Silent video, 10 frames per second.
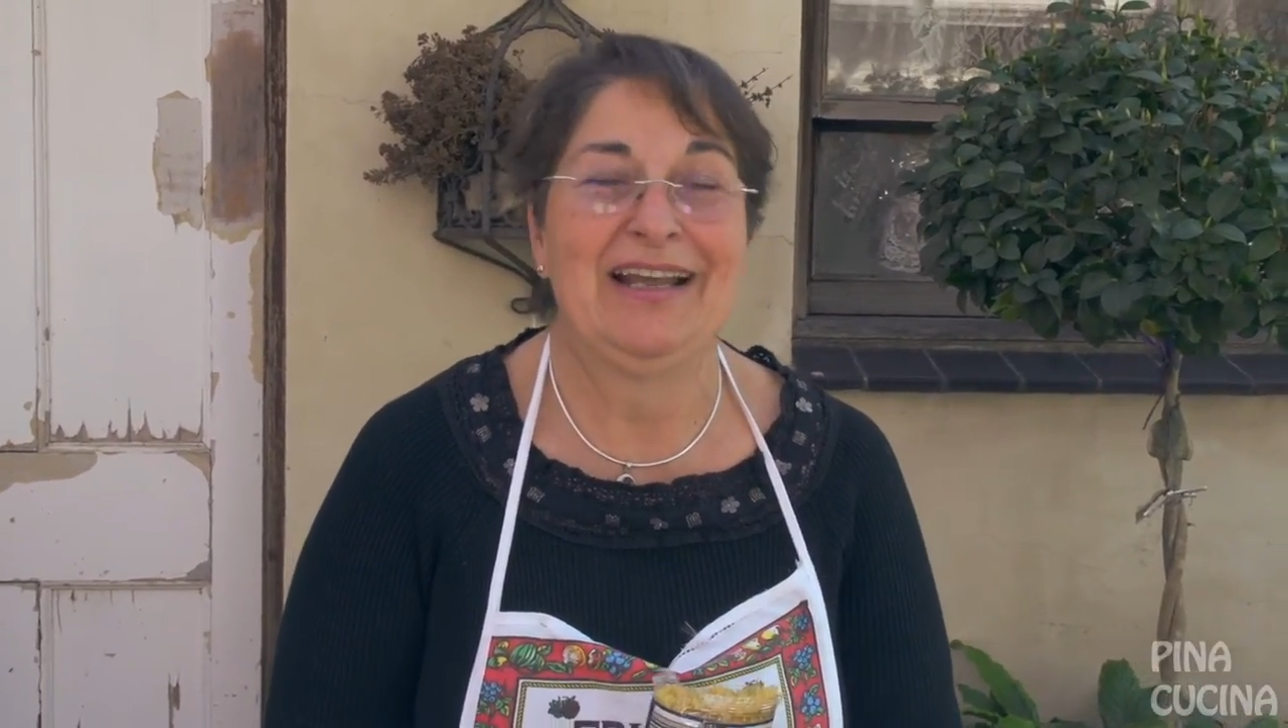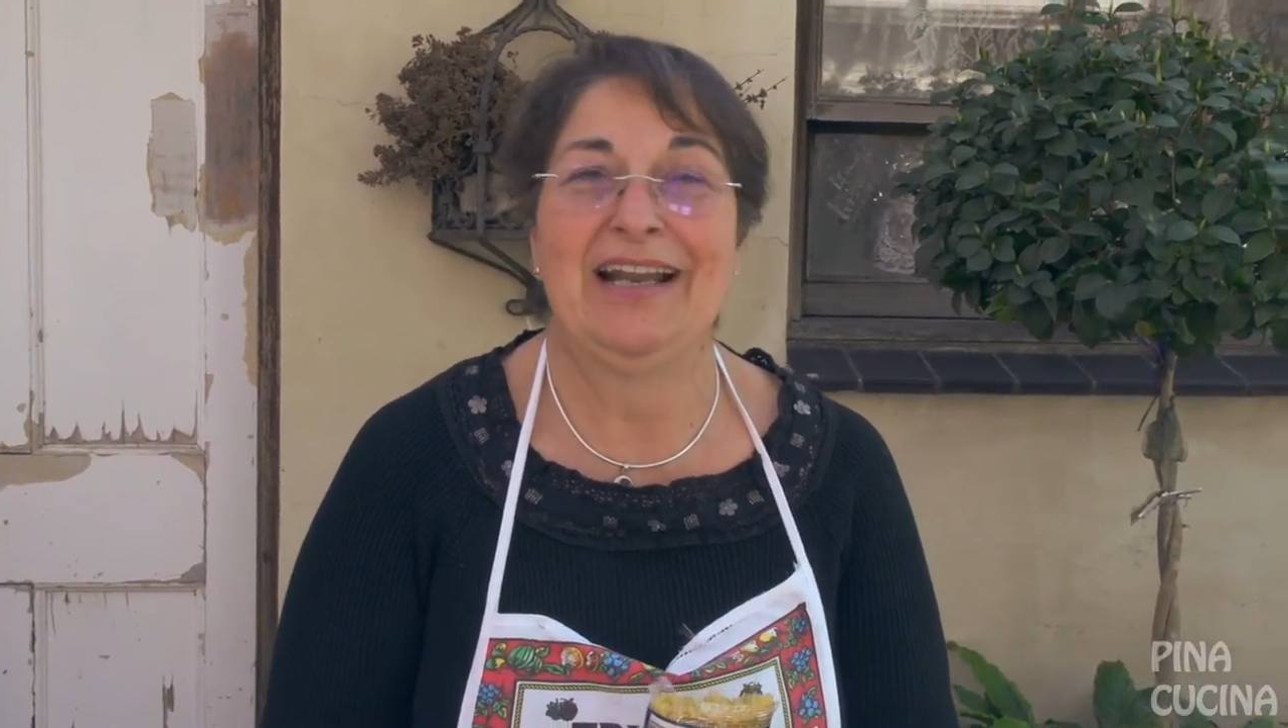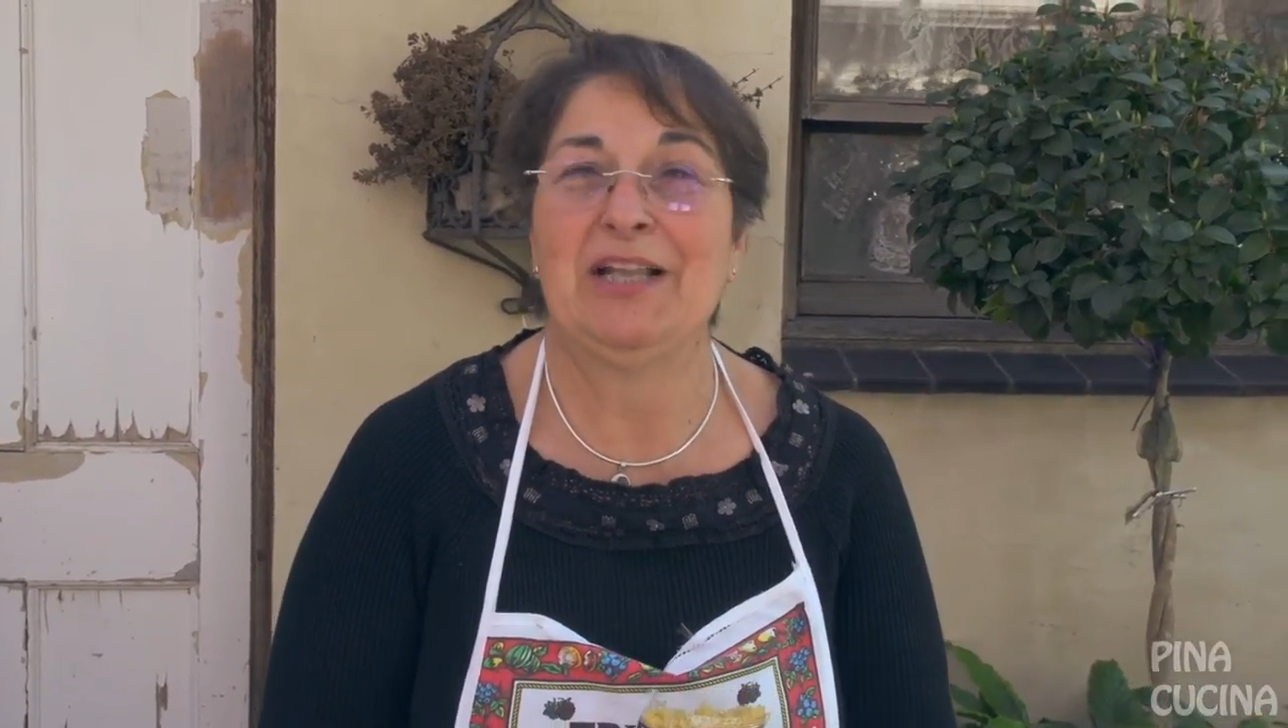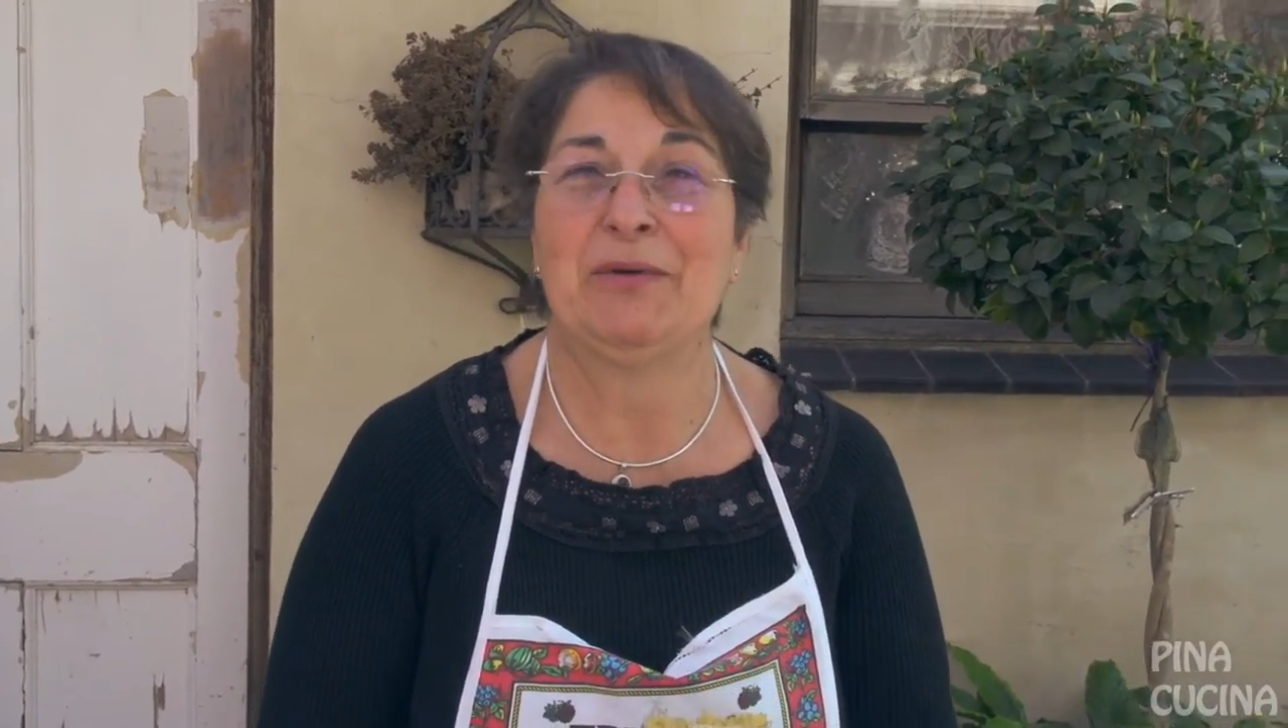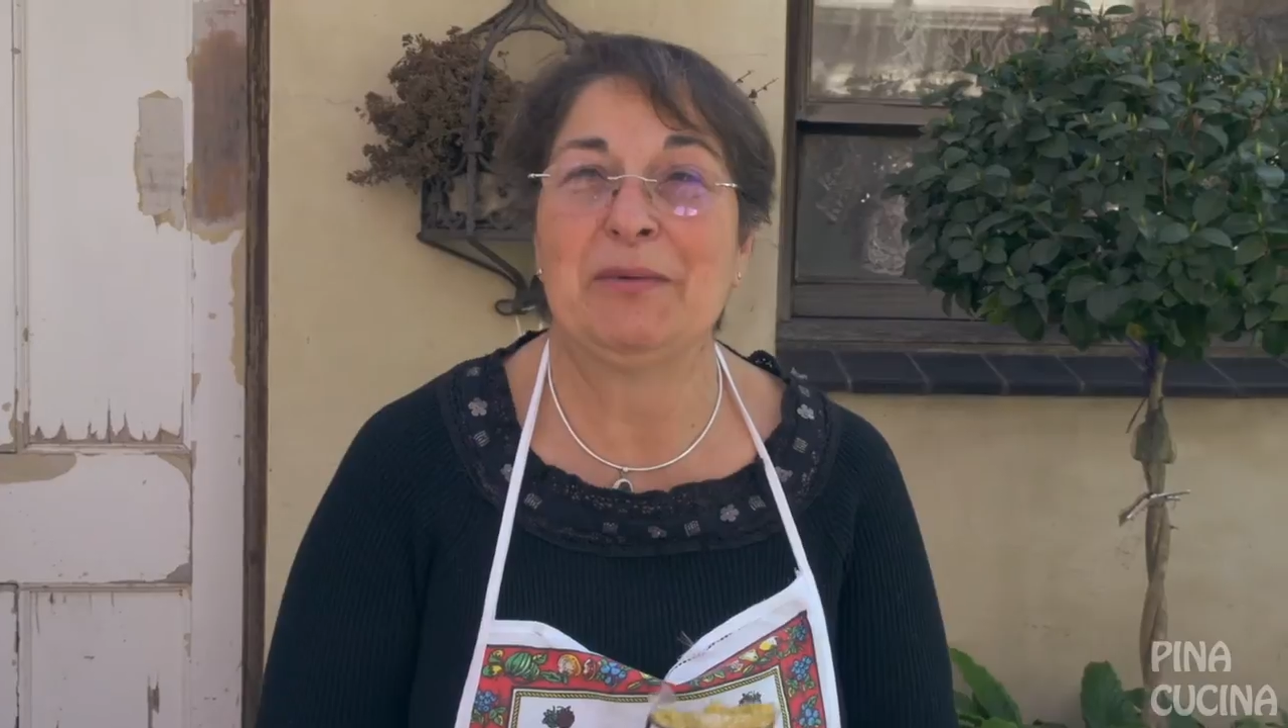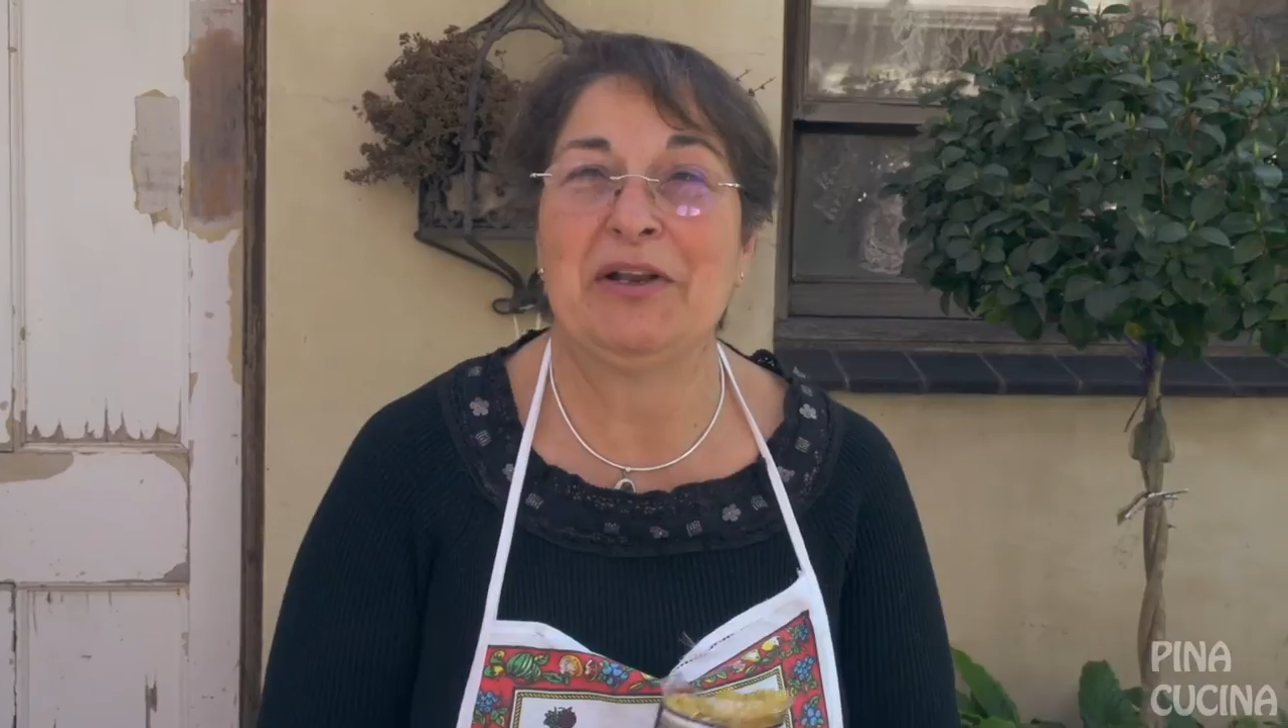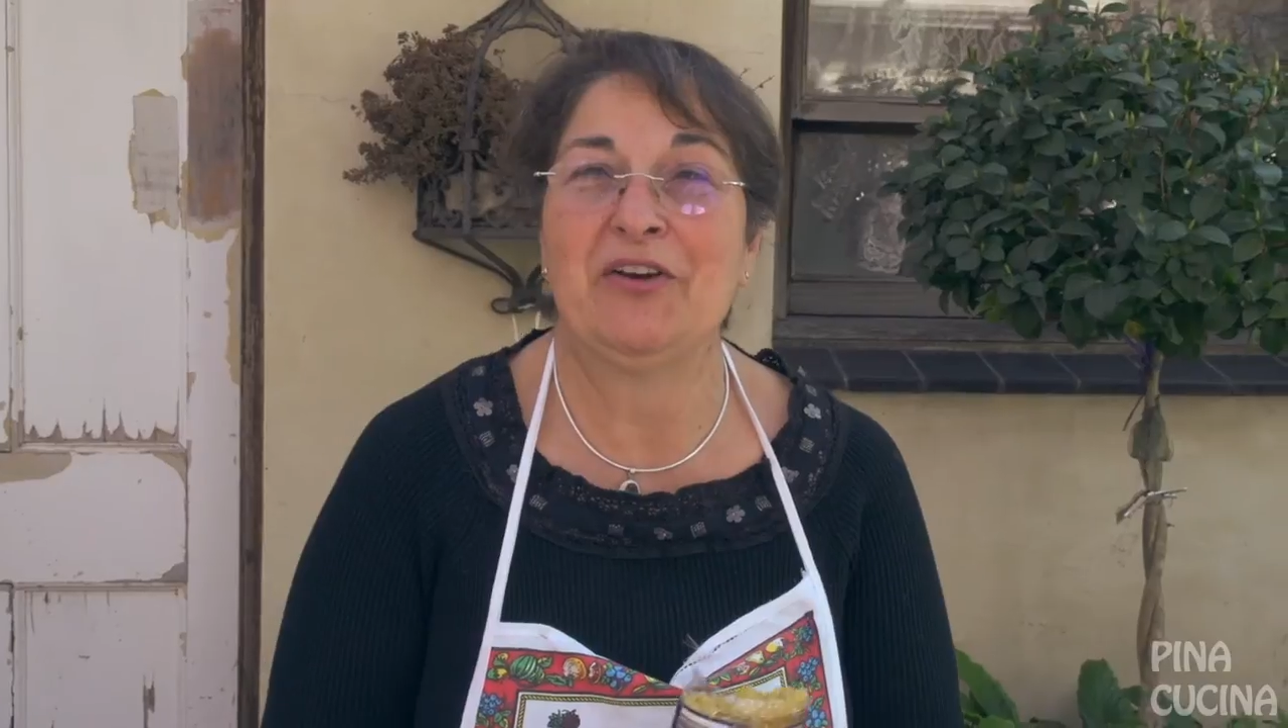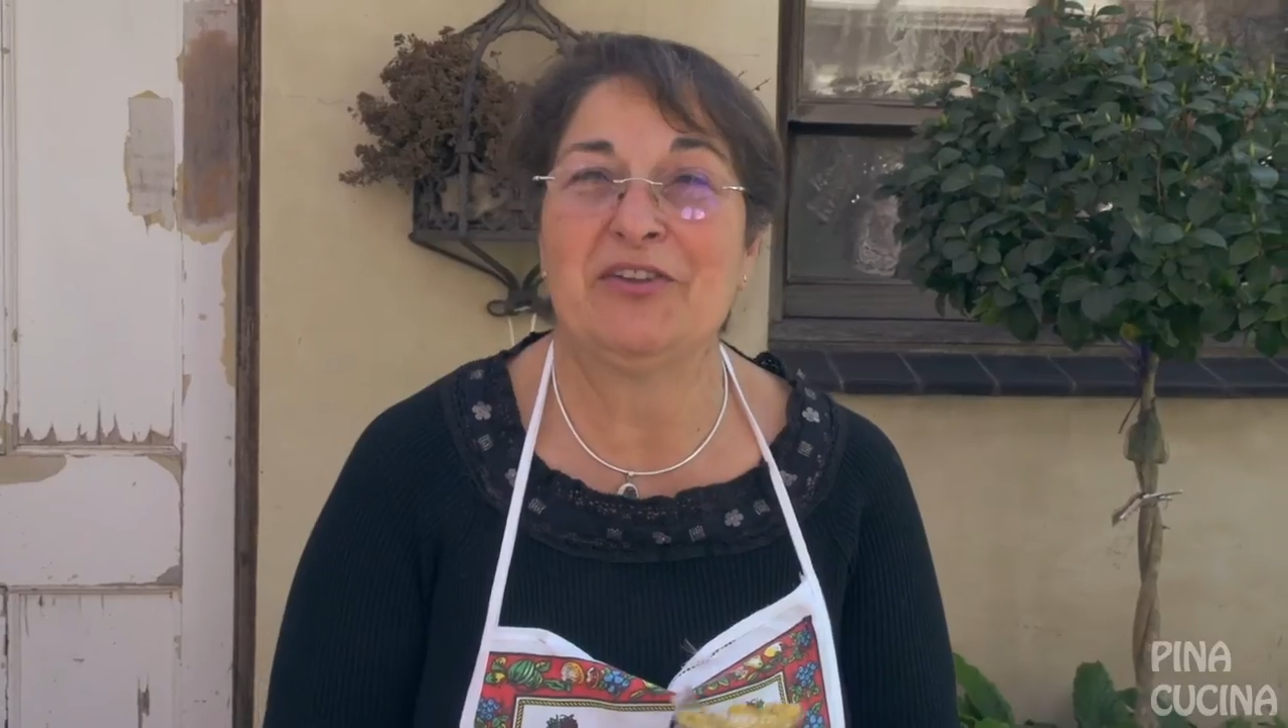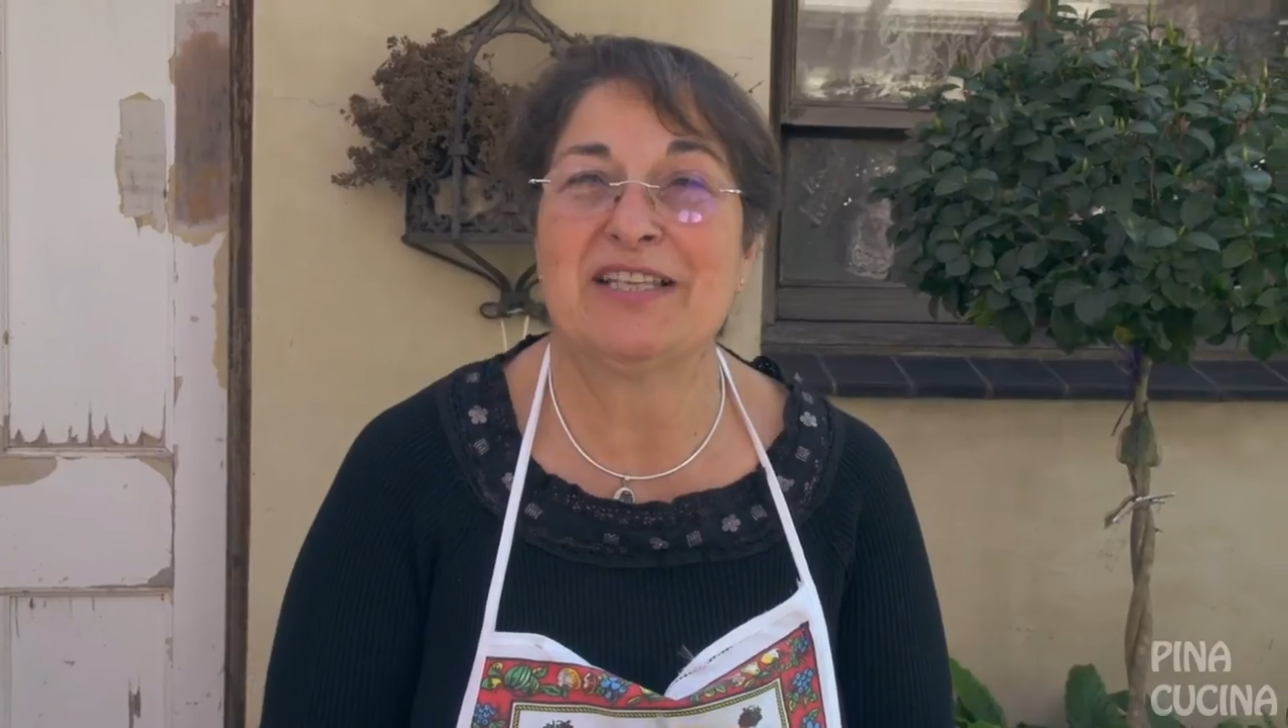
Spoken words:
another one went and got